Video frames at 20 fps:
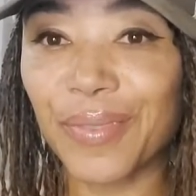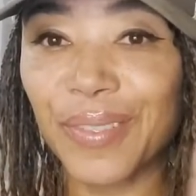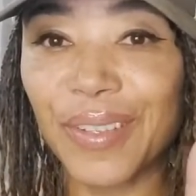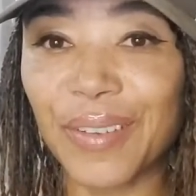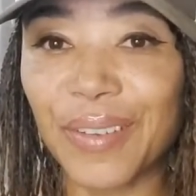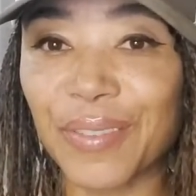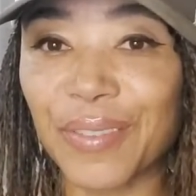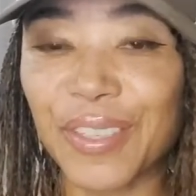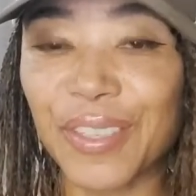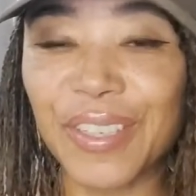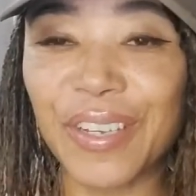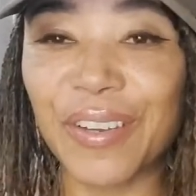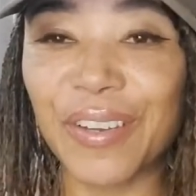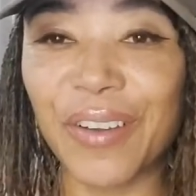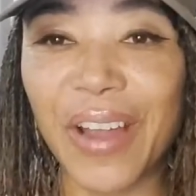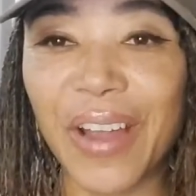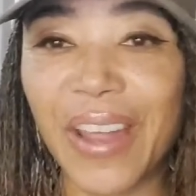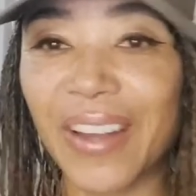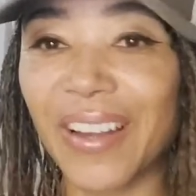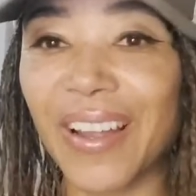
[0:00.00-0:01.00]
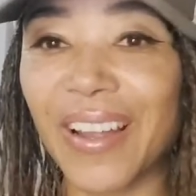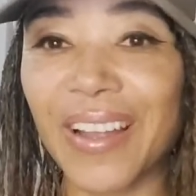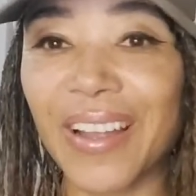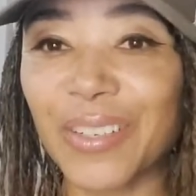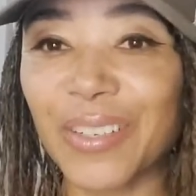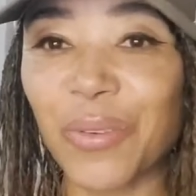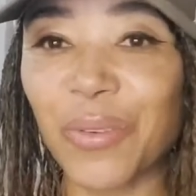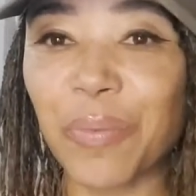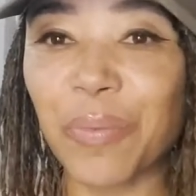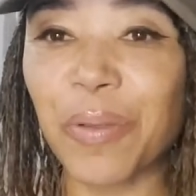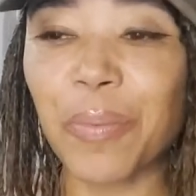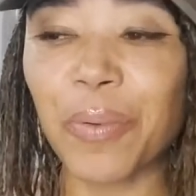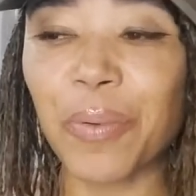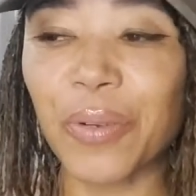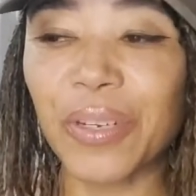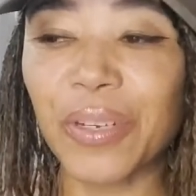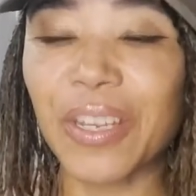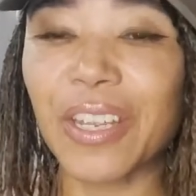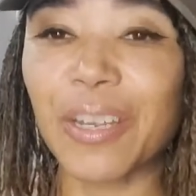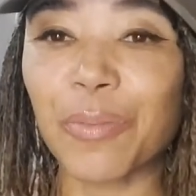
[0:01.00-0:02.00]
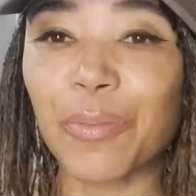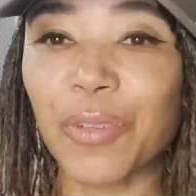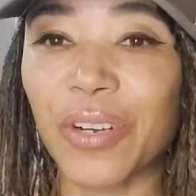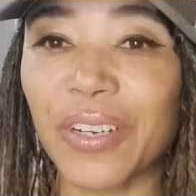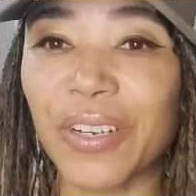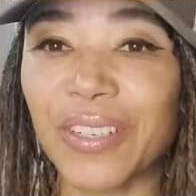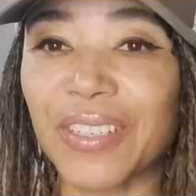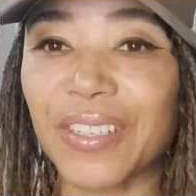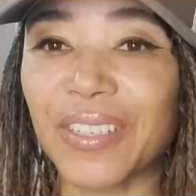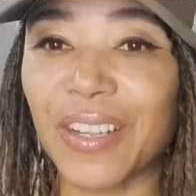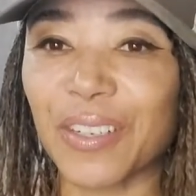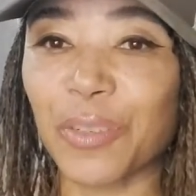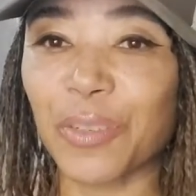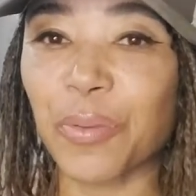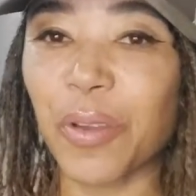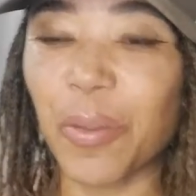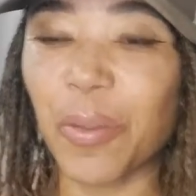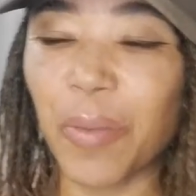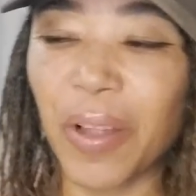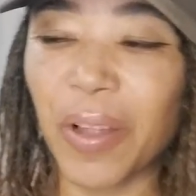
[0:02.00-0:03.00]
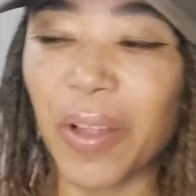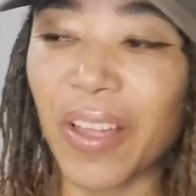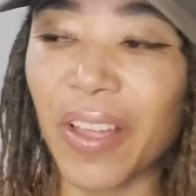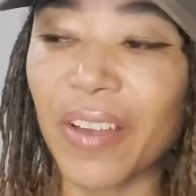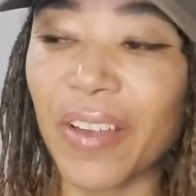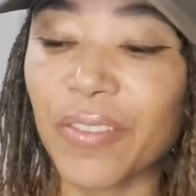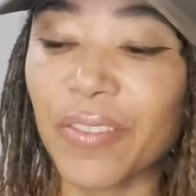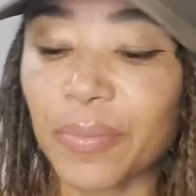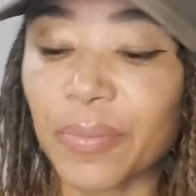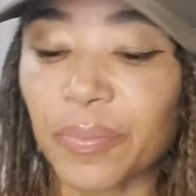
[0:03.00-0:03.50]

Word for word: I'm just sitting there analyzing why people would keep trying to challenge me on my life.